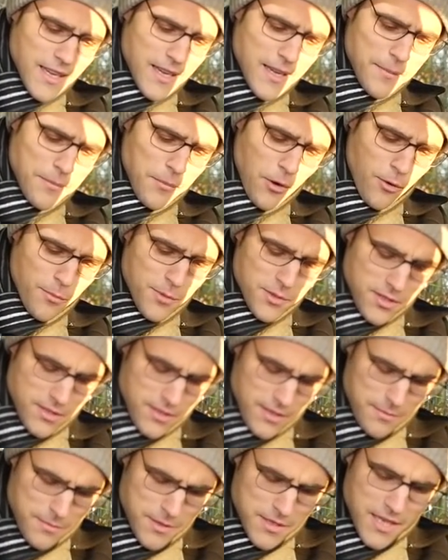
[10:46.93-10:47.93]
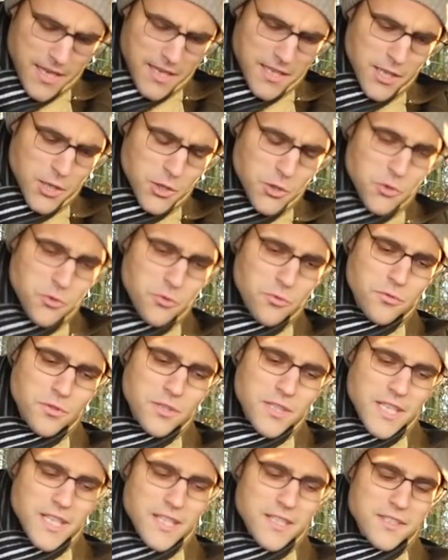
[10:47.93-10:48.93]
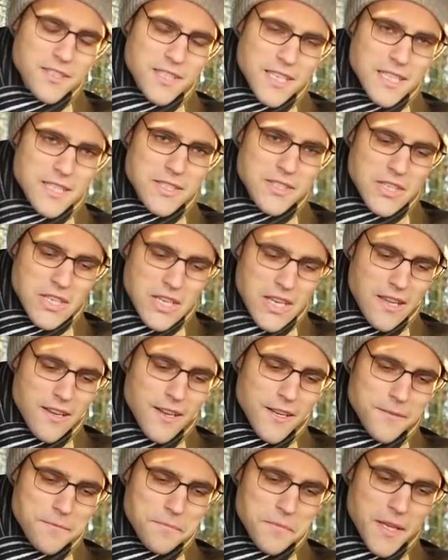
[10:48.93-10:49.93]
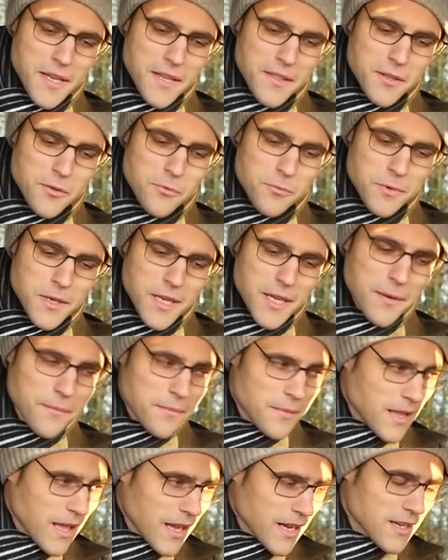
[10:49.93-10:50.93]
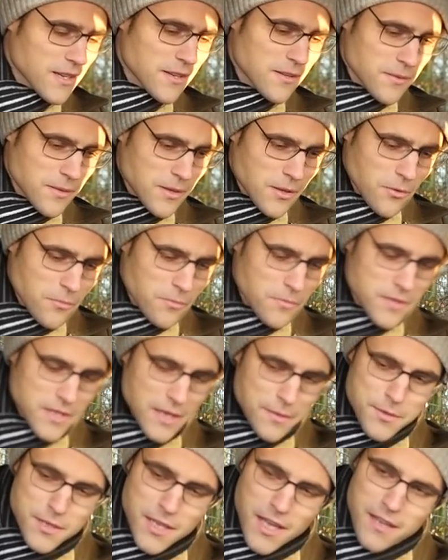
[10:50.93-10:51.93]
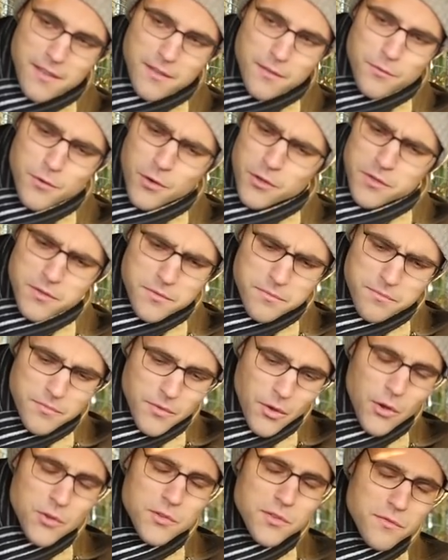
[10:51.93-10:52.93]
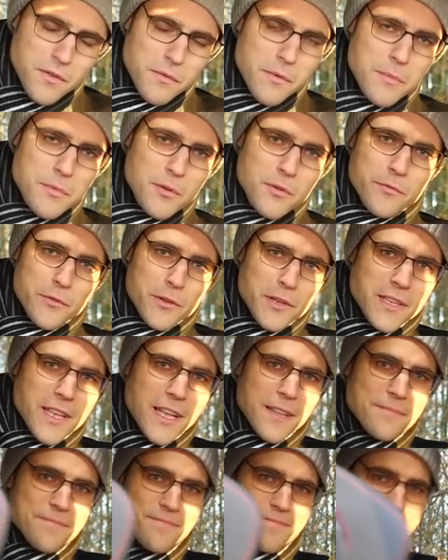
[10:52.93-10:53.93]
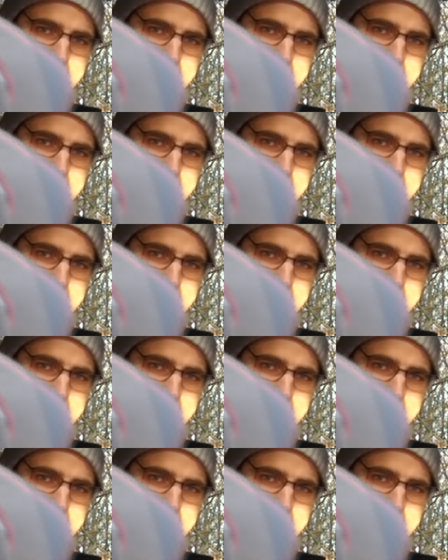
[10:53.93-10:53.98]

um, almost imitating two single seats here in the rear, like, you know, same style in the front, also very beautifully done.